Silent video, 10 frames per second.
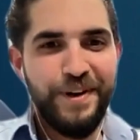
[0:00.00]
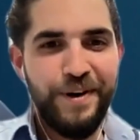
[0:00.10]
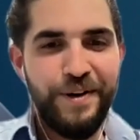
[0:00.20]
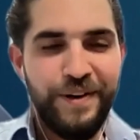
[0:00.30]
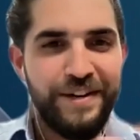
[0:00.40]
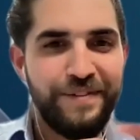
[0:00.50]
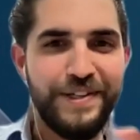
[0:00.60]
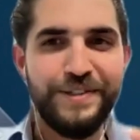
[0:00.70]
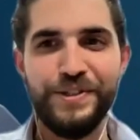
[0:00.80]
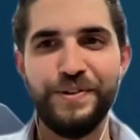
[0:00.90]
on
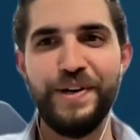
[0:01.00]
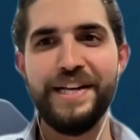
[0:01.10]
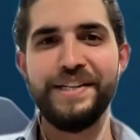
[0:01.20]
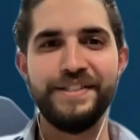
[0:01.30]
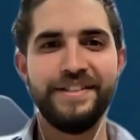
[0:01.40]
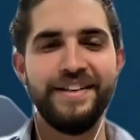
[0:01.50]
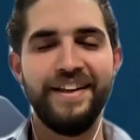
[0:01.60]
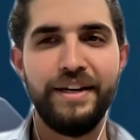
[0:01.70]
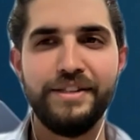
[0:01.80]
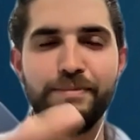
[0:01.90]
individual screens?
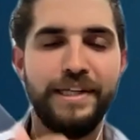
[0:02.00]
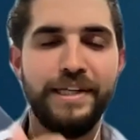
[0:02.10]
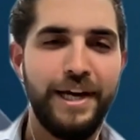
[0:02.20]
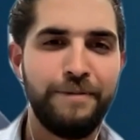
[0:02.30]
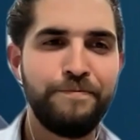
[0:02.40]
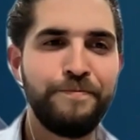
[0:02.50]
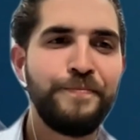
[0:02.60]
Can you speak to that?